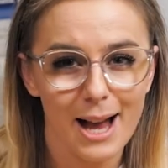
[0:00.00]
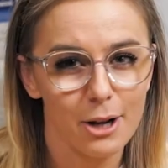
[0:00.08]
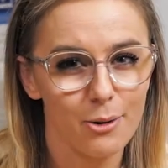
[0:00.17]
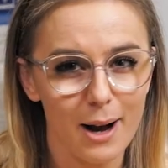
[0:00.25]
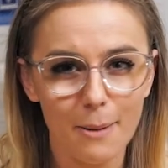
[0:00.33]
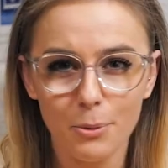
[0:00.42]
and
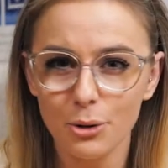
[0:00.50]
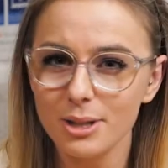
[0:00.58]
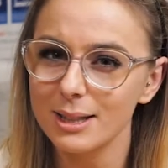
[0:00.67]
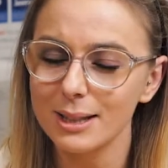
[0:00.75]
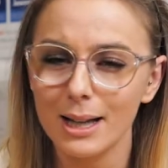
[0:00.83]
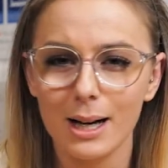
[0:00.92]
grab those
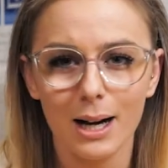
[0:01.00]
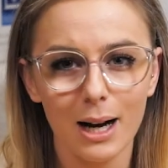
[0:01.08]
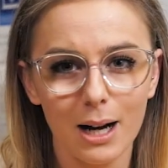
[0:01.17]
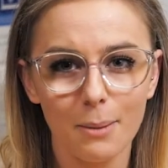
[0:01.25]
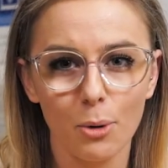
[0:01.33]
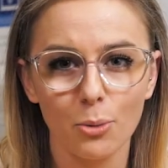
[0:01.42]
little
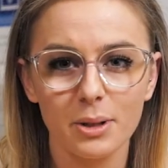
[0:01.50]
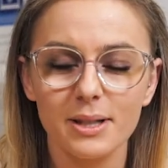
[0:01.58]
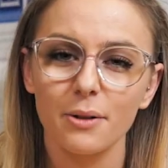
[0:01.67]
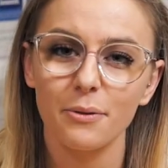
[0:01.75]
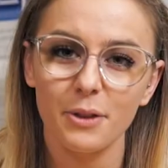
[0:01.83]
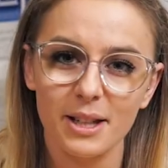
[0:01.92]
aha moments
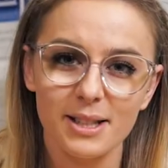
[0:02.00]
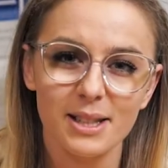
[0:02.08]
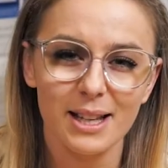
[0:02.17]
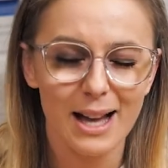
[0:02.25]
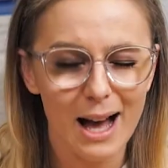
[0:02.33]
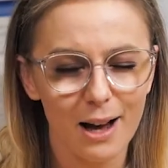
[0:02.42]
of things that
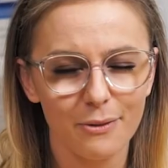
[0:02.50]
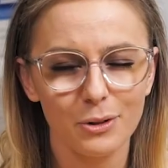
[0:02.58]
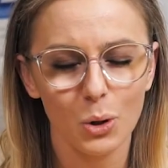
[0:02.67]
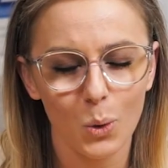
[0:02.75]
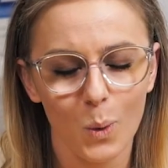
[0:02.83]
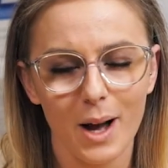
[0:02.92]
they
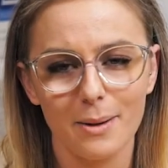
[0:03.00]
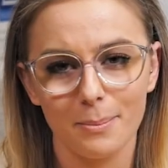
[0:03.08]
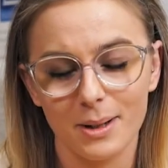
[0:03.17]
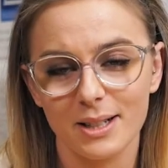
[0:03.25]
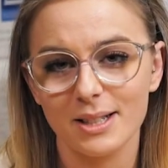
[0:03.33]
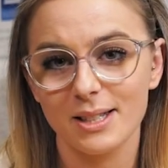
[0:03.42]
haven't quite
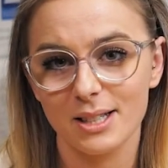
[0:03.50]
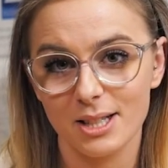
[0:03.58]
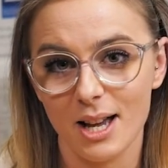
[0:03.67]
mastered